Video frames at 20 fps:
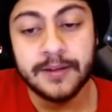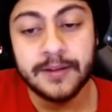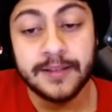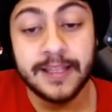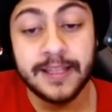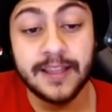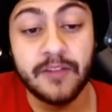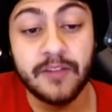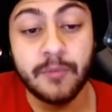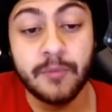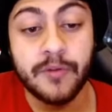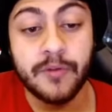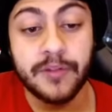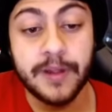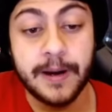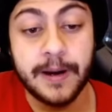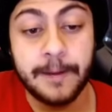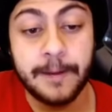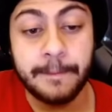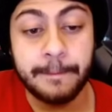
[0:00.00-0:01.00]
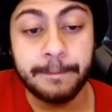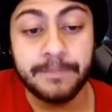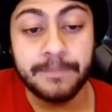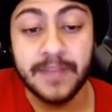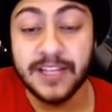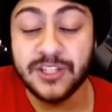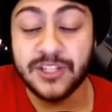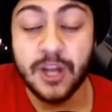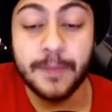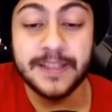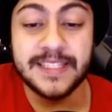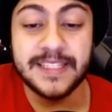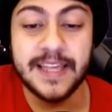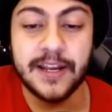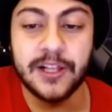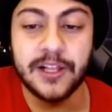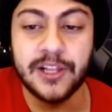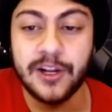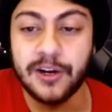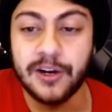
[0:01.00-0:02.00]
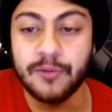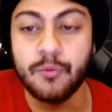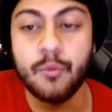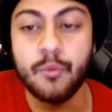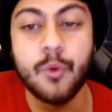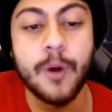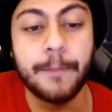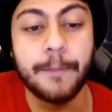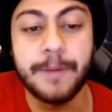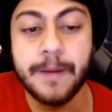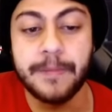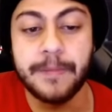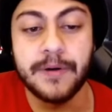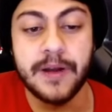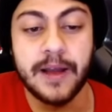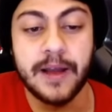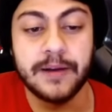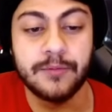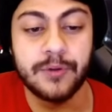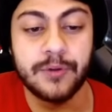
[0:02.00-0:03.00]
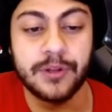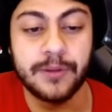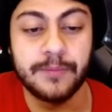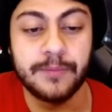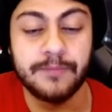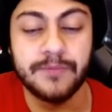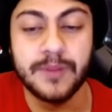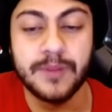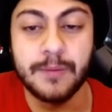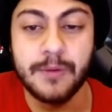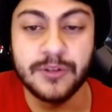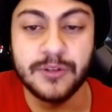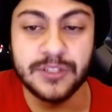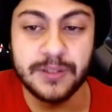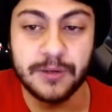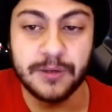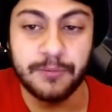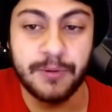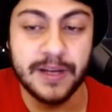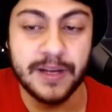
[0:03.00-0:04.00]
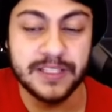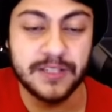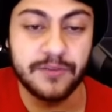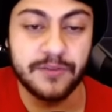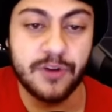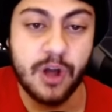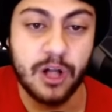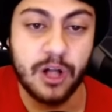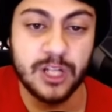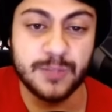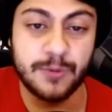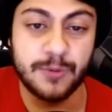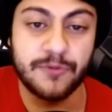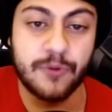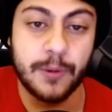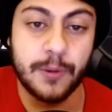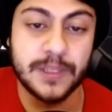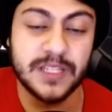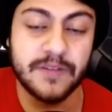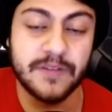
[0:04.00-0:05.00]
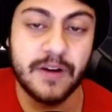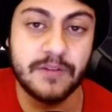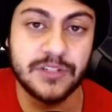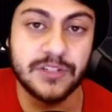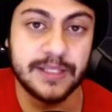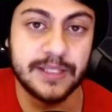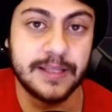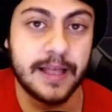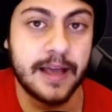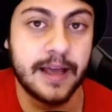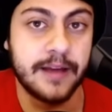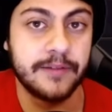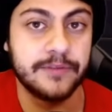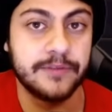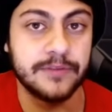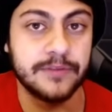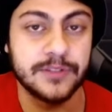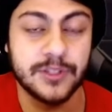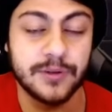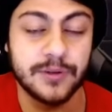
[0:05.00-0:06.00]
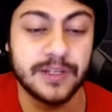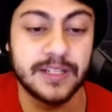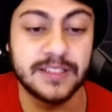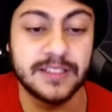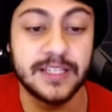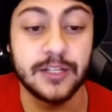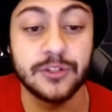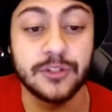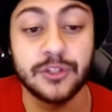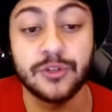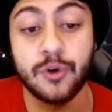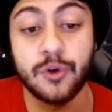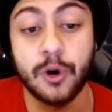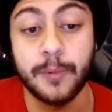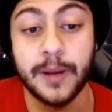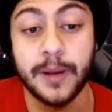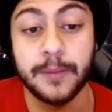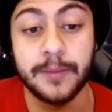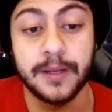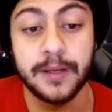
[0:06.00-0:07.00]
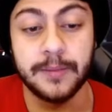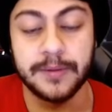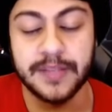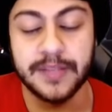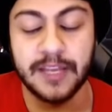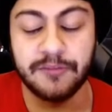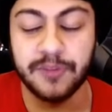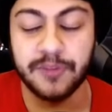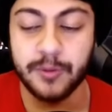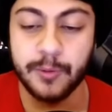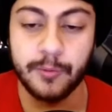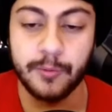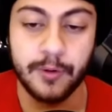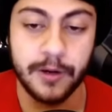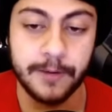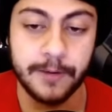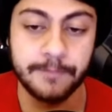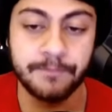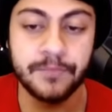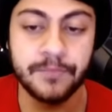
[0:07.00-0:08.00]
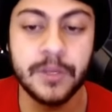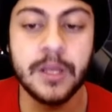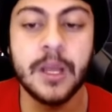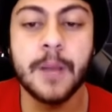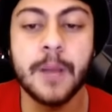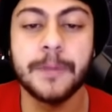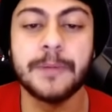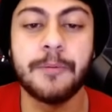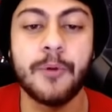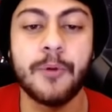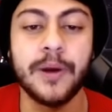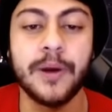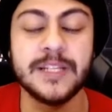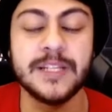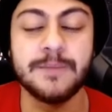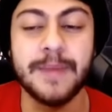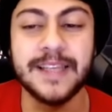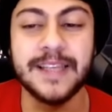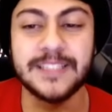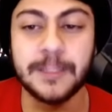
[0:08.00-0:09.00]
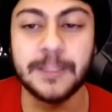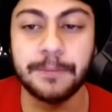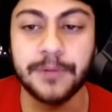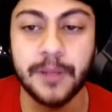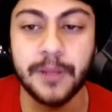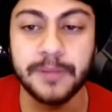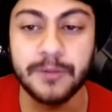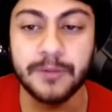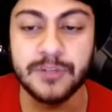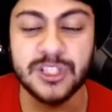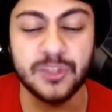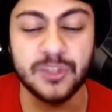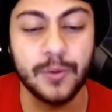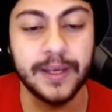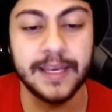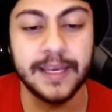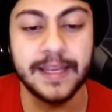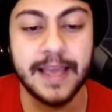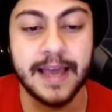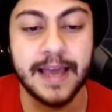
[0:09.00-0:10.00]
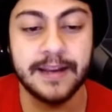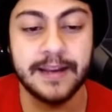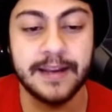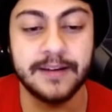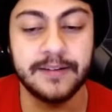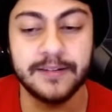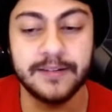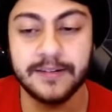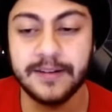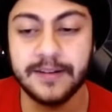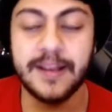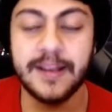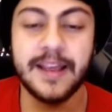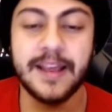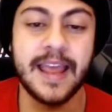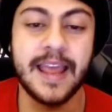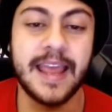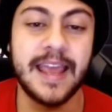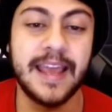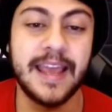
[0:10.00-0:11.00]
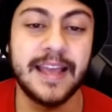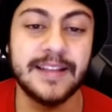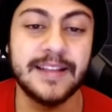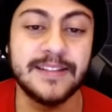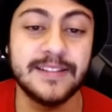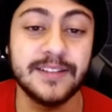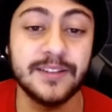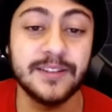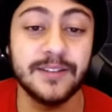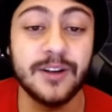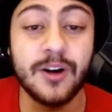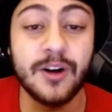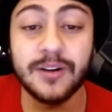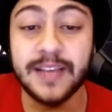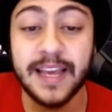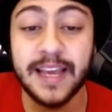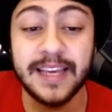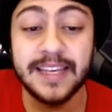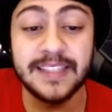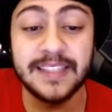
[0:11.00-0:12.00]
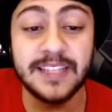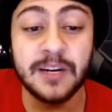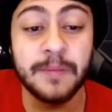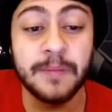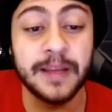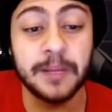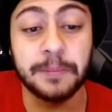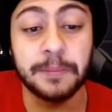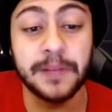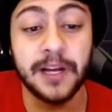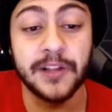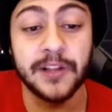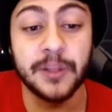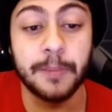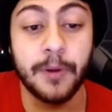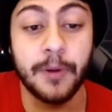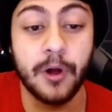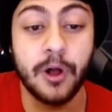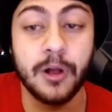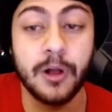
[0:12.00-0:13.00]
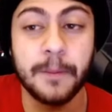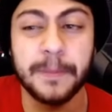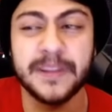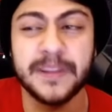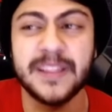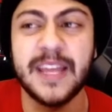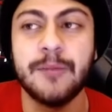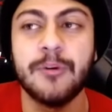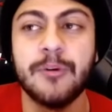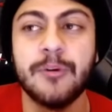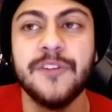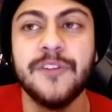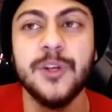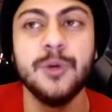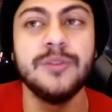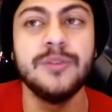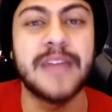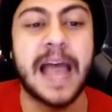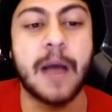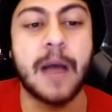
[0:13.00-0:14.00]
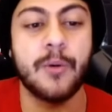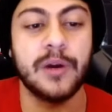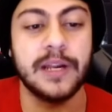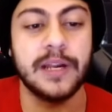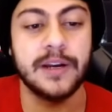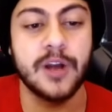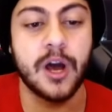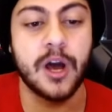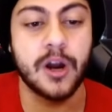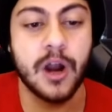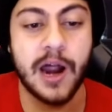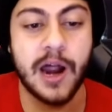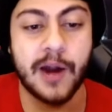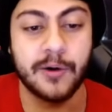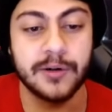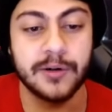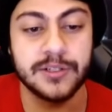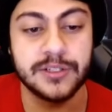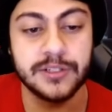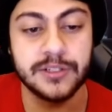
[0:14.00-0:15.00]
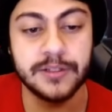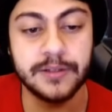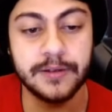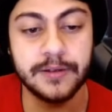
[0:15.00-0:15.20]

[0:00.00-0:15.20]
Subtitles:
They love him over there. I saw him at Santa Clara whoop Pepperdine, one of the most impressive college performances I've ever seen live. So he continues to torment me, but thankfully we won. But the point is, Mason Plumlee was swinging at it, and okay, he didn't make a play on the ball, but they reviewed that one and not ours.